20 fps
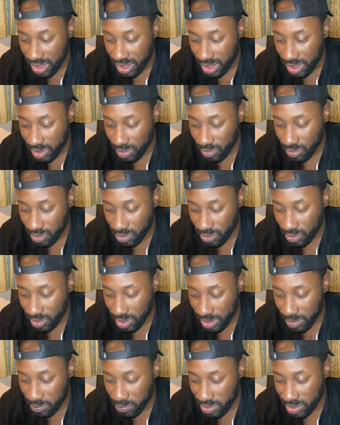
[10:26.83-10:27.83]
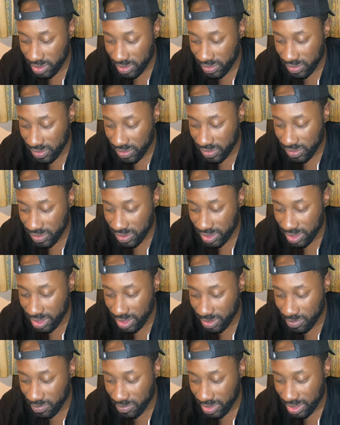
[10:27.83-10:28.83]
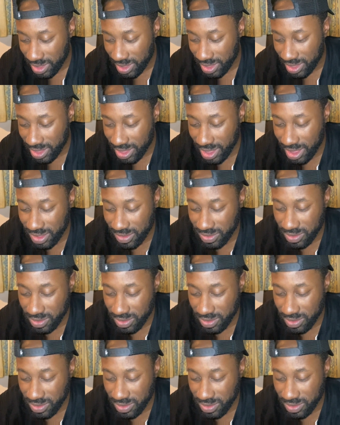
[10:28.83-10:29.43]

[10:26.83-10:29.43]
I'm quite pleased to see him get his